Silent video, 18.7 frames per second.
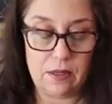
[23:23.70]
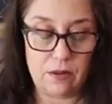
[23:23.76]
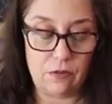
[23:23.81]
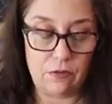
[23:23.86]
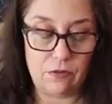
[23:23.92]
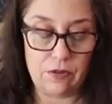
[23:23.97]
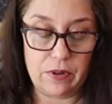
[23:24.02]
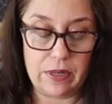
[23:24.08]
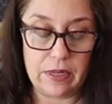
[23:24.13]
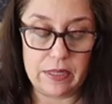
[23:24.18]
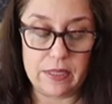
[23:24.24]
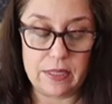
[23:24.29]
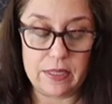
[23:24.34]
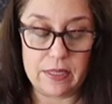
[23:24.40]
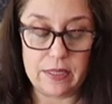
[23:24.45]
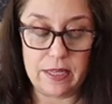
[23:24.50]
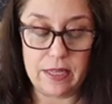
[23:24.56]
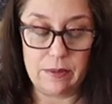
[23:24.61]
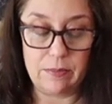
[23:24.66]
Don't forget to
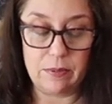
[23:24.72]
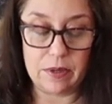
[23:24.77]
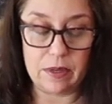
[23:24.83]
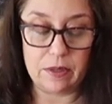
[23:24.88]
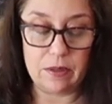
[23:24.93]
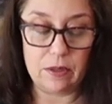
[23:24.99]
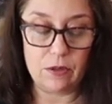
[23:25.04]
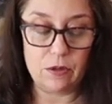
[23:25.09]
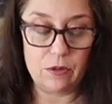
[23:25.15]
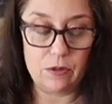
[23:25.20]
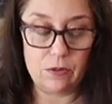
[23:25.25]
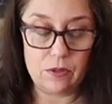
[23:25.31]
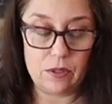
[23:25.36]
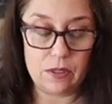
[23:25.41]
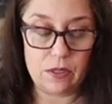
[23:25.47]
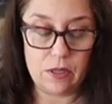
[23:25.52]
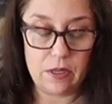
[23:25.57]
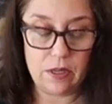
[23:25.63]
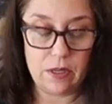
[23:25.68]
tape it
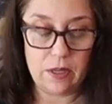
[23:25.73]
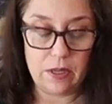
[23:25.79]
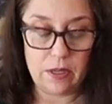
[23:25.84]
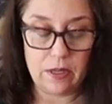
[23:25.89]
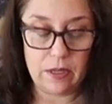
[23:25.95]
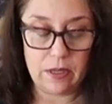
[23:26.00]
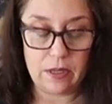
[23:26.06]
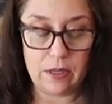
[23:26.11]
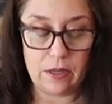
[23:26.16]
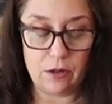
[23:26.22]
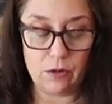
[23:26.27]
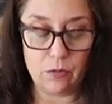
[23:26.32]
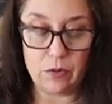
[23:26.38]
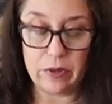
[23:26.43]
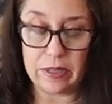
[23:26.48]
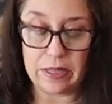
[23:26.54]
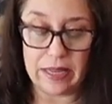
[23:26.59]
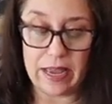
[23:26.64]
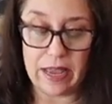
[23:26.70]
closed. You don't
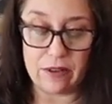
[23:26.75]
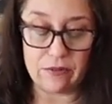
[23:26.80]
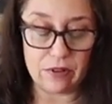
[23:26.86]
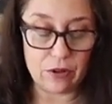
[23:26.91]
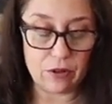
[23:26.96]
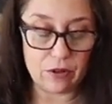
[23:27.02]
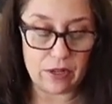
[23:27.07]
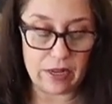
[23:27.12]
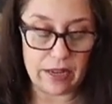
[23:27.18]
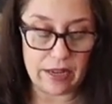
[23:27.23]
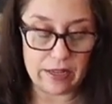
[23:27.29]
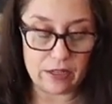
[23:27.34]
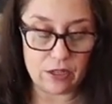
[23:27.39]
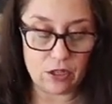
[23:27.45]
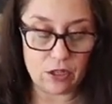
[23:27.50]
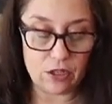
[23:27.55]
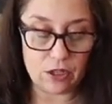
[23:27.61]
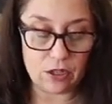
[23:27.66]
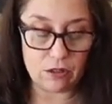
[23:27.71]
really have a good
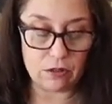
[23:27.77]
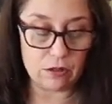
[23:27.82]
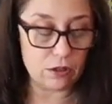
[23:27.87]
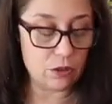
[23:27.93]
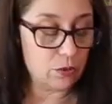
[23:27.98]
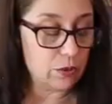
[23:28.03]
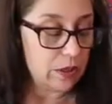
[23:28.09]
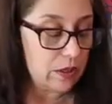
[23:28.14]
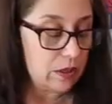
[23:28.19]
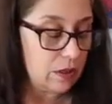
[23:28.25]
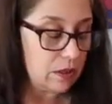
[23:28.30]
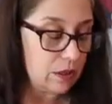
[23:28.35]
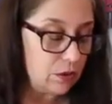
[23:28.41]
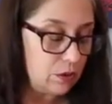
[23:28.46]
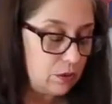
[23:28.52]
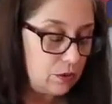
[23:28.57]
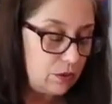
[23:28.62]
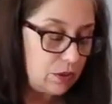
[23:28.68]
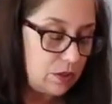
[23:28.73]
edge to glue it
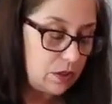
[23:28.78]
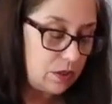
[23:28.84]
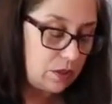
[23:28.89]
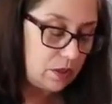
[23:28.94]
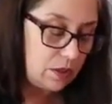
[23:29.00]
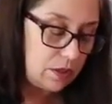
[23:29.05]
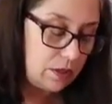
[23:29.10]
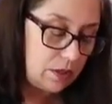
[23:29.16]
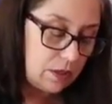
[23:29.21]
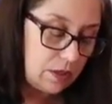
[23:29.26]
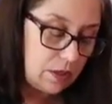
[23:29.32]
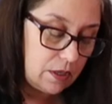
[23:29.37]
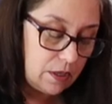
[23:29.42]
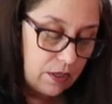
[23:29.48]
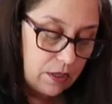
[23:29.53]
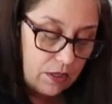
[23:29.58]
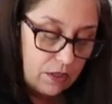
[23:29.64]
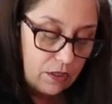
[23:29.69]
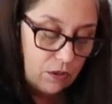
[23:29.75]
closed,
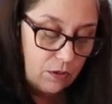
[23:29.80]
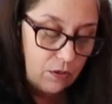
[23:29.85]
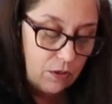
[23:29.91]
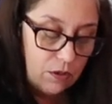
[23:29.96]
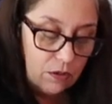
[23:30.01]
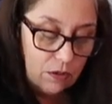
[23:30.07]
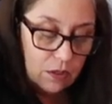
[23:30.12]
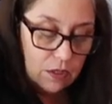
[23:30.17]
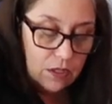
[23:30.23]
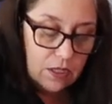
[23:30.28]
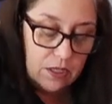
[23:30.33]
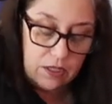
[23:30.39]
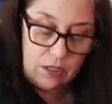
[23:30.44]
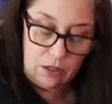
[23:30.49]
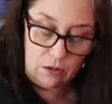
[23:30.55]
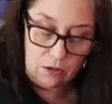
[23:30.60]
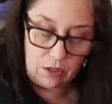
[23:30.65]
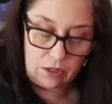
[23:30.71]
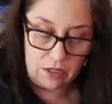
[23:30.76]
so it's
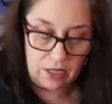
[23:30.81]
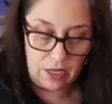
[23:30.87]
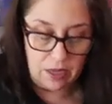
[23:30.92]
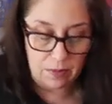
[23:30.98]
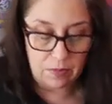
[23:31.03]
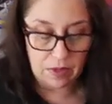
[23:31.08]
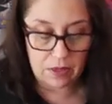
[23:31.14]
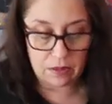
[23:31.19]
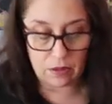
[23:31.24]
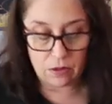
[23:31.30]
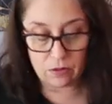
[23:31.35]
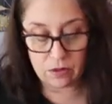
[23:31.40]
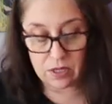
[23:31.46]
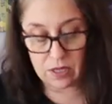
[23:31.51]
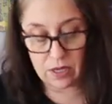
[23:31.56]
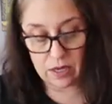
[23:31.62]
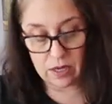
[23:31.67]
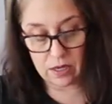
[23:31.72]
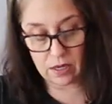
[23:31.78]
easier to tape it closed,
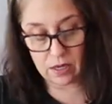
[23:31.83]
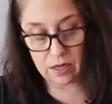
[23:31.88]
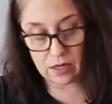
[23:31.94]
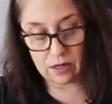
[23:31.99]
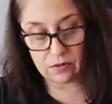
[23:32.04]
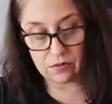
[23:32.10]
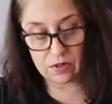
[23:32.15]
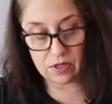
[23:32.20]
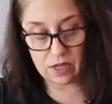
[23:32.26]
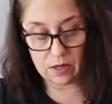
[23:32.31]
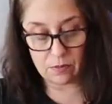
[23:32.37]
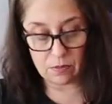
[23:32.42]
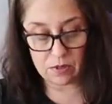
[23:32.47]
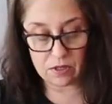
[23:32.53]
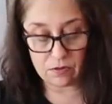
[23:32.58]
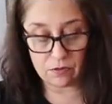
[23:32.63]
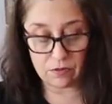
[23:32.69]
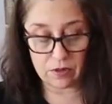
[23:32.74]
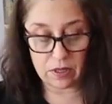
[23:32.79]
and any kind of tape
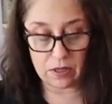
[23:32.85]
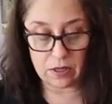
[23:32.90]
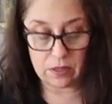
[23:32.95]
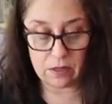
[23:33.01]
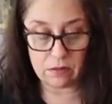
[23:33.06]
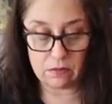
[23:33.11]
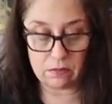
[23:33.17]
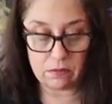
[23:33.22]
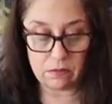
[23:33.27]
is fine.